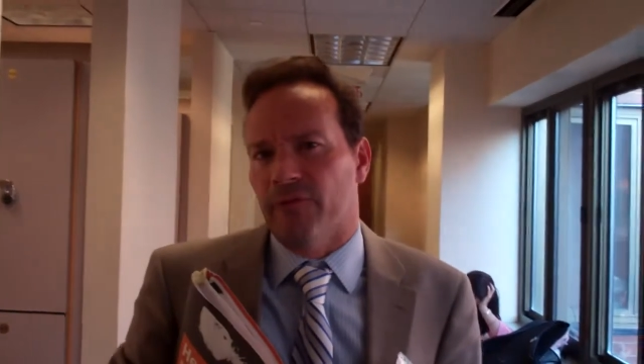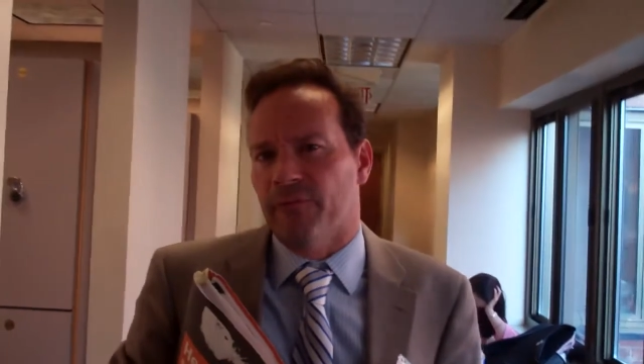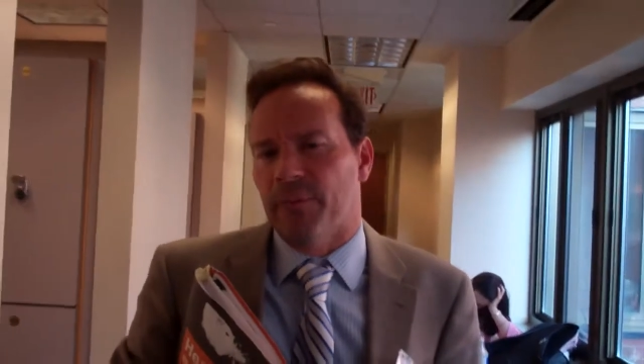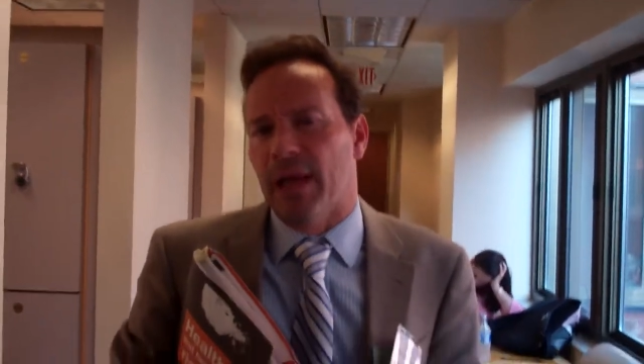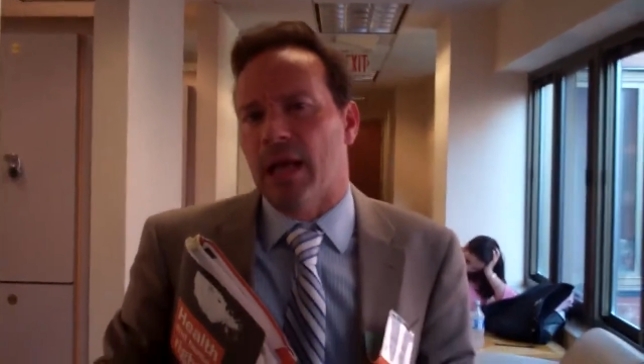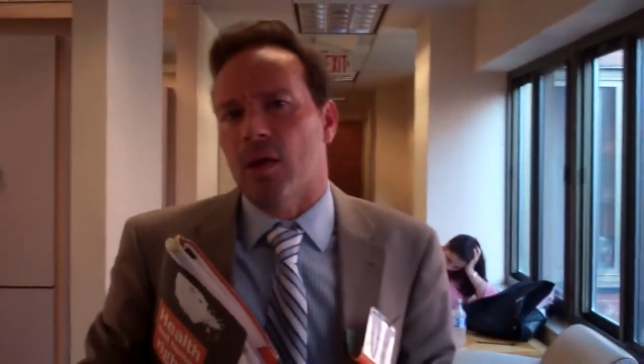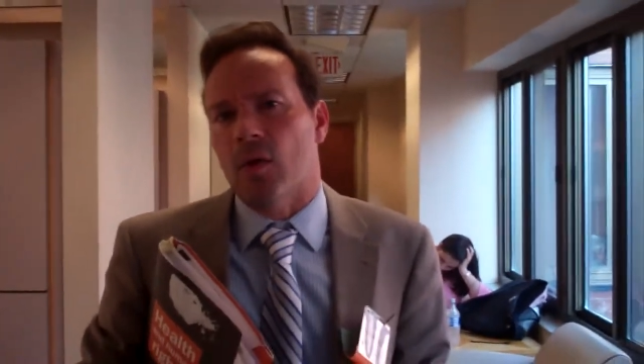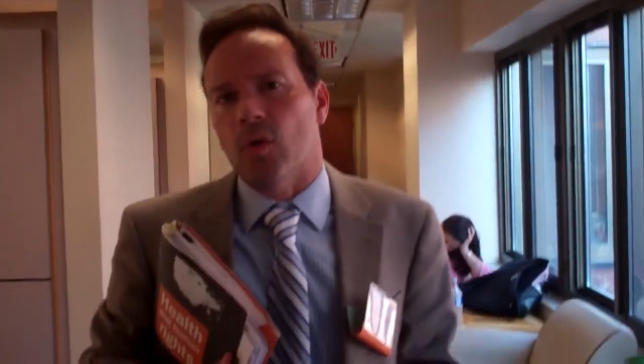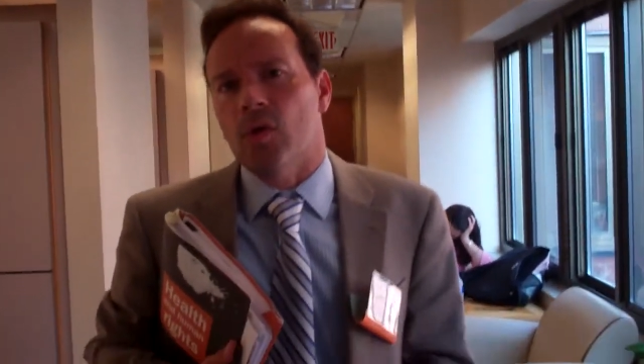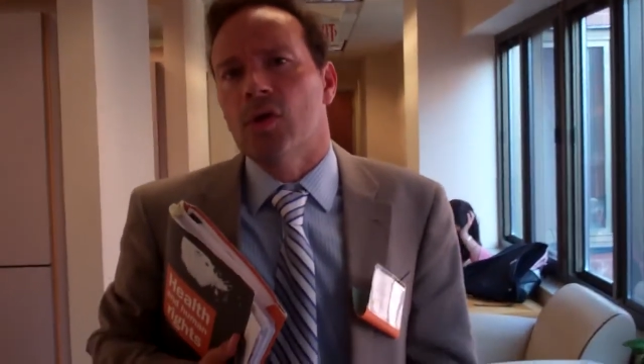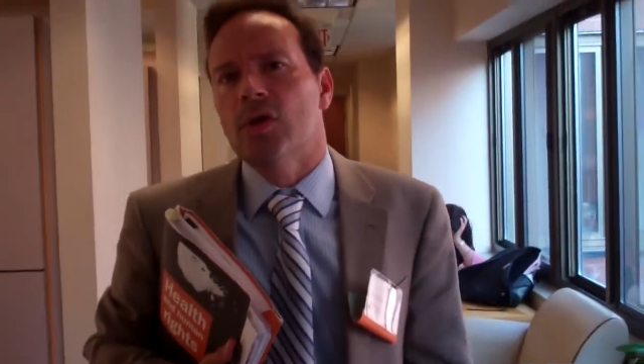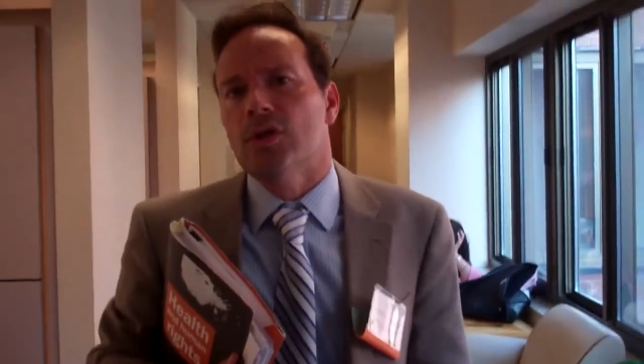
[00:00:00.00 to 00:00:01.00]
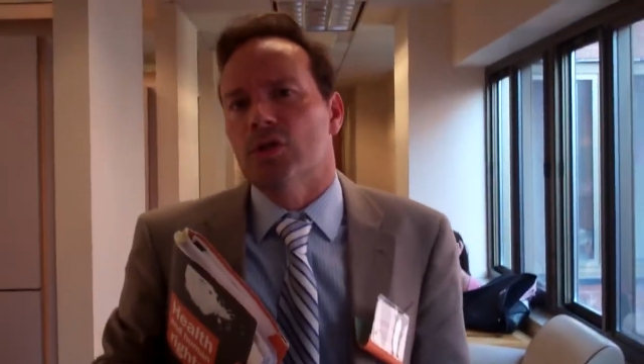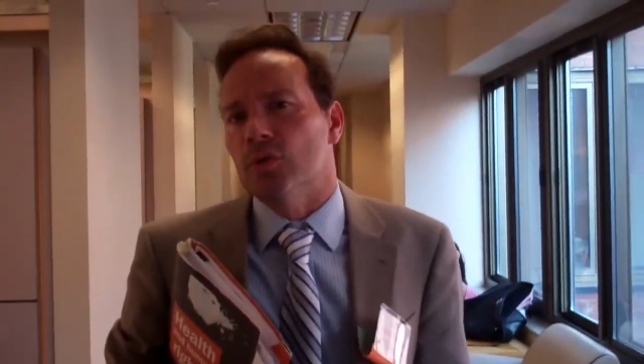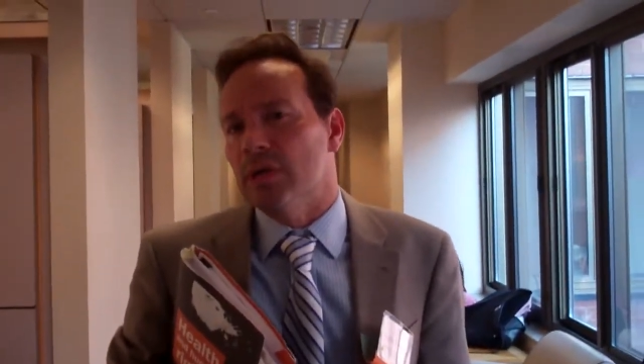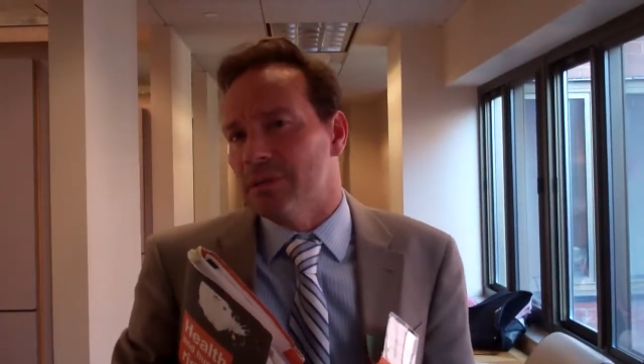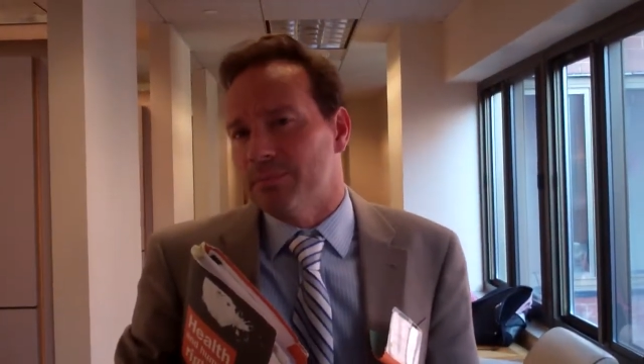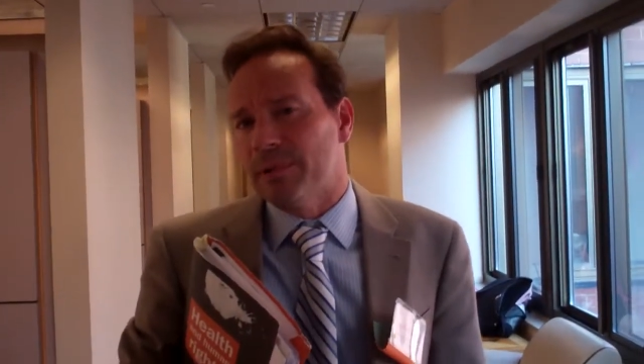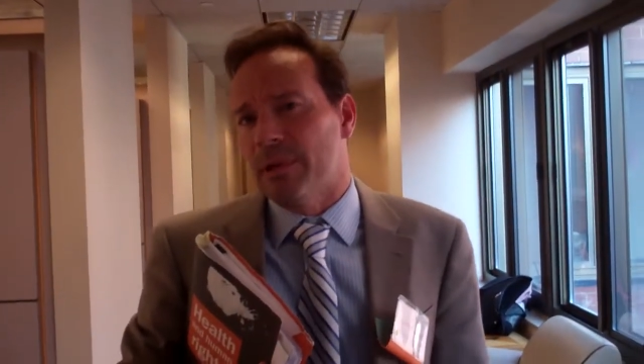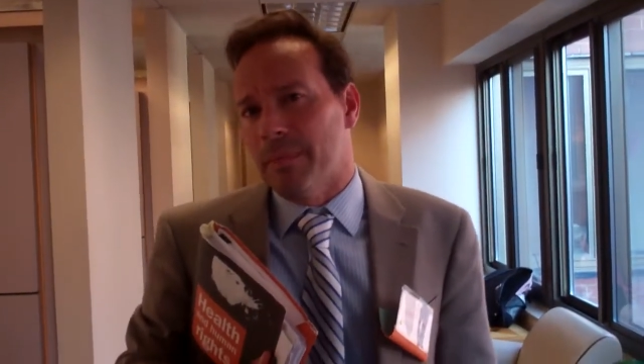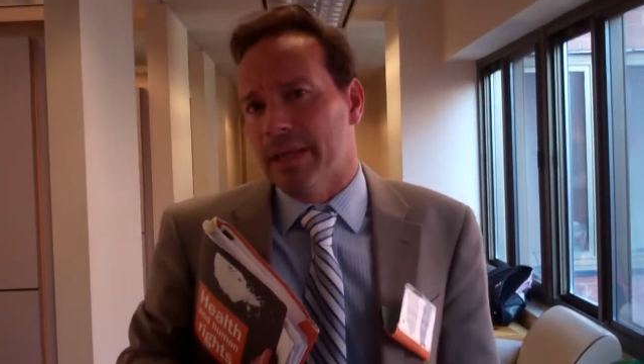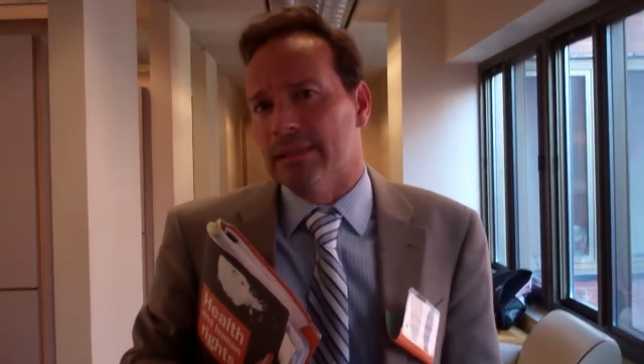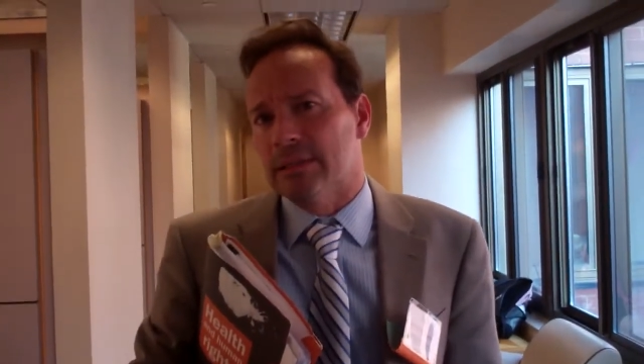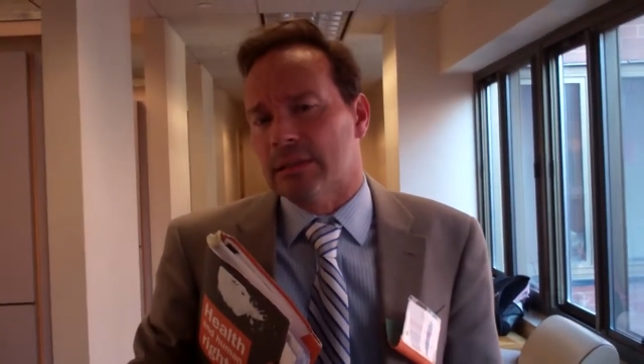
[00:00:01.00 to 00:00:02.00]
of PAHO to
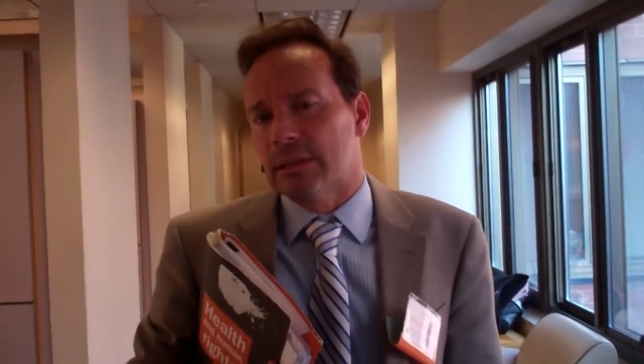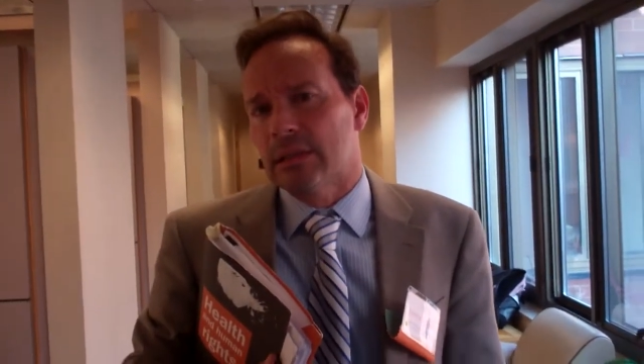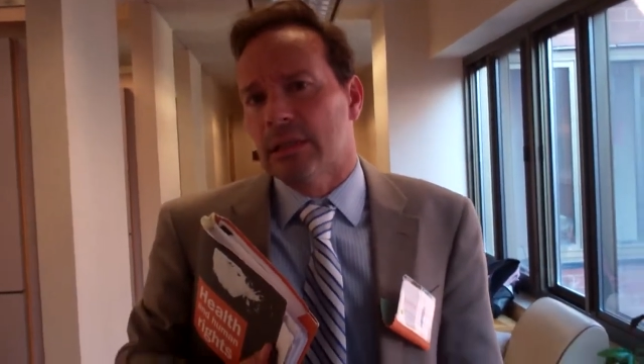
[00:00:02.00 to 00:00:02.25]
implement